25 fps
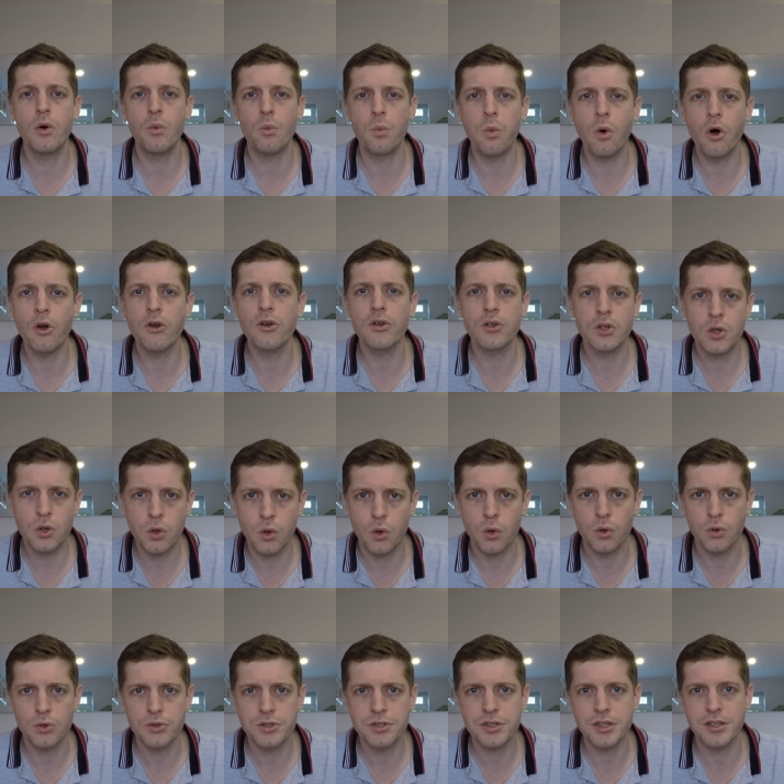one
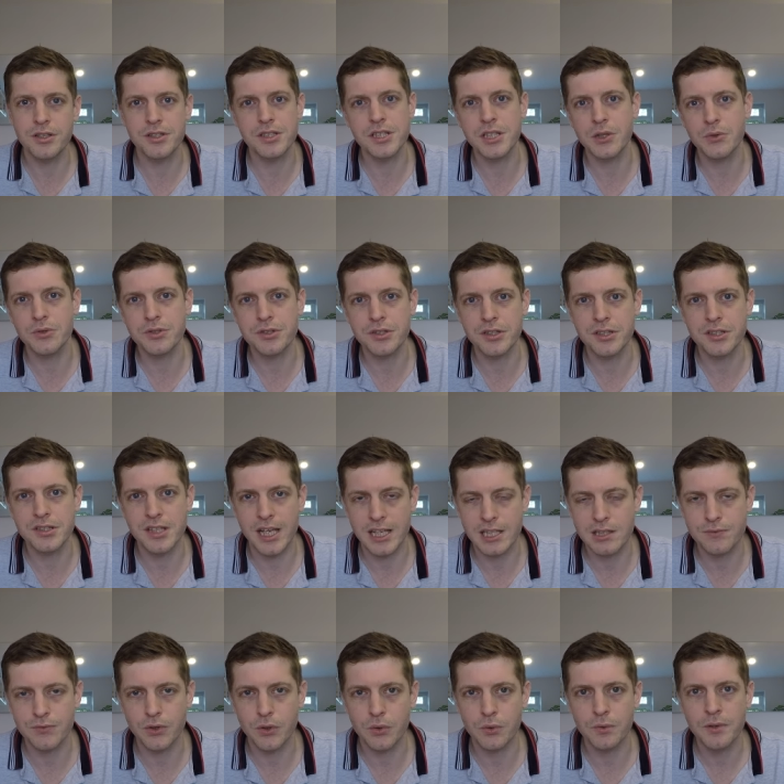course until
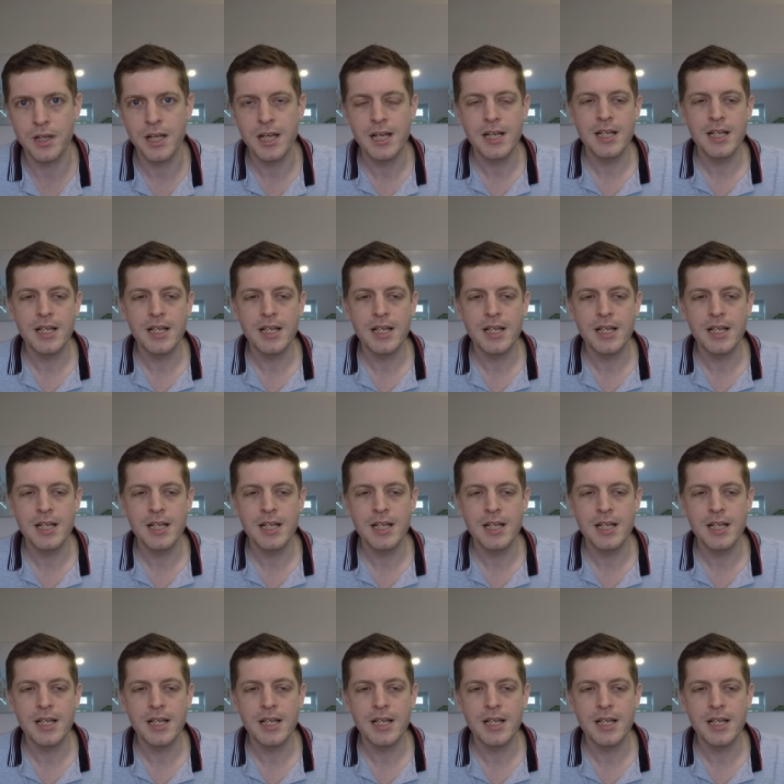successful.